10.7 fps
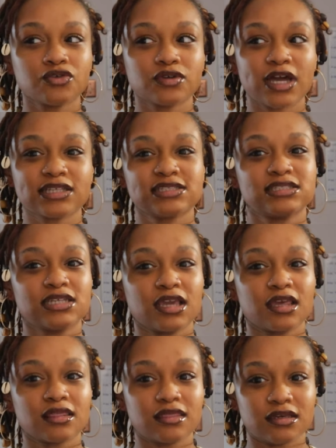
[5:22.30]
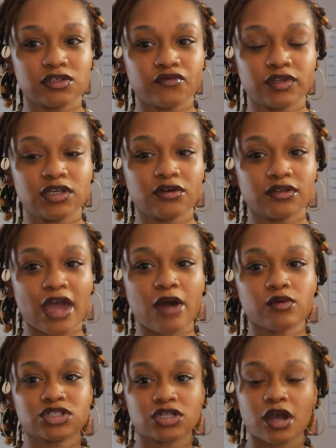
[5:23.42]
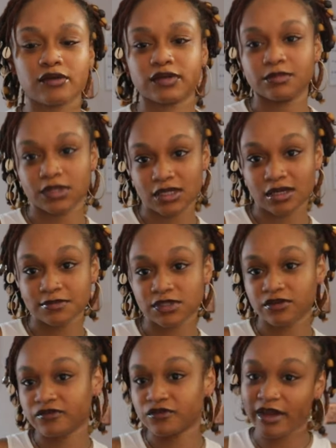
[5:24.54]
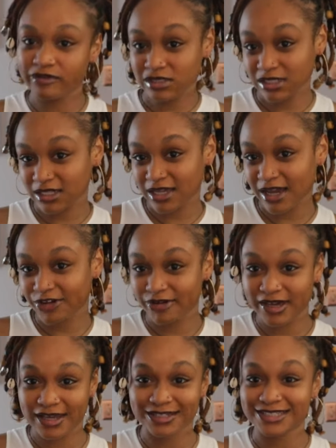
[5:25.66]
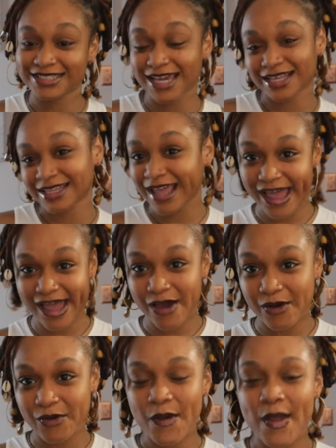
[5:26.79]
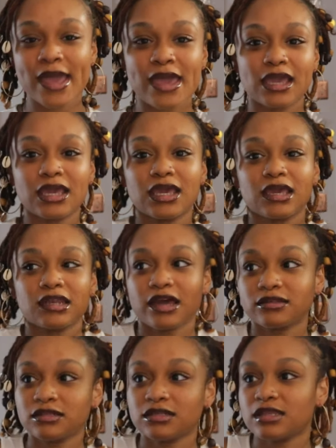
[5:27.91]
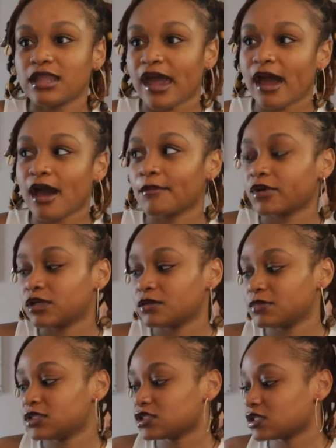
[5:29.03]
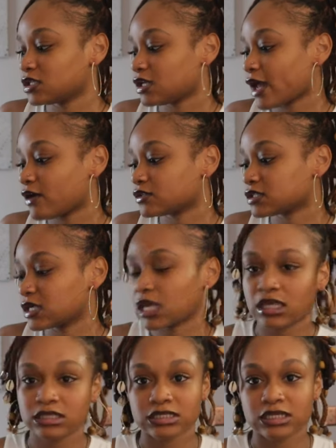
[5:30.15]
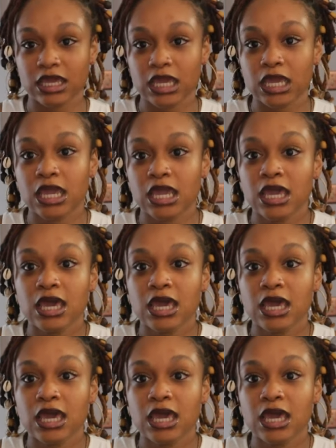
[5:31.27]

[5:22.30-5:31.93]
you guys seeing this video, that one should already be up. So if you haven't seen it yet, go ahead and check that out. And other than that, I'm going to be chilling in the house again today.